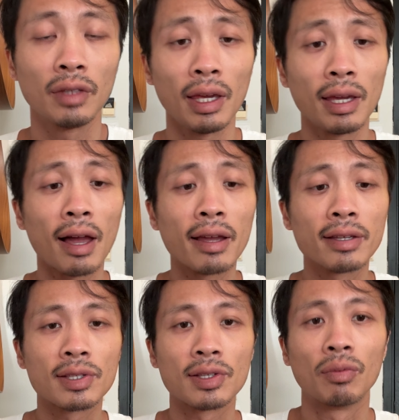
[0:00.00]
Hey
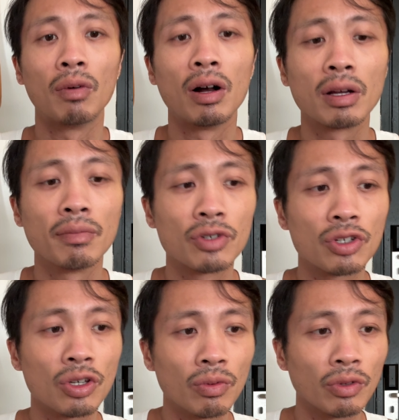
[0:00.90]
guys, welcome
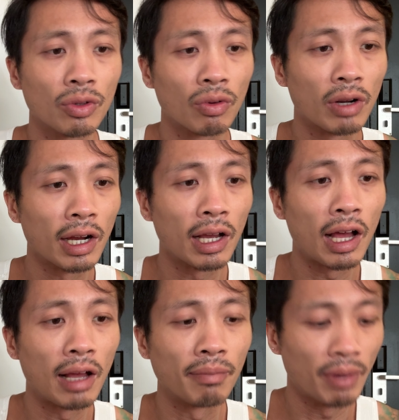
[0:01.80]
to your
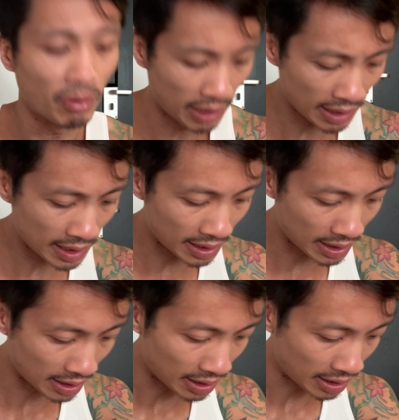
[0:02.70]
uh,
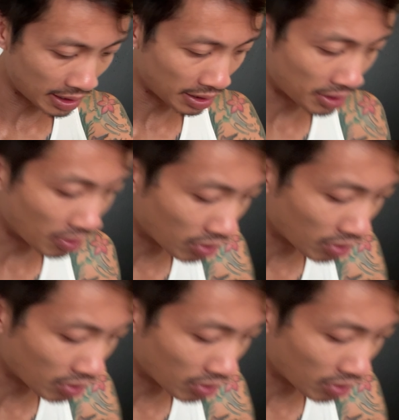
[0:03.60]
bonus no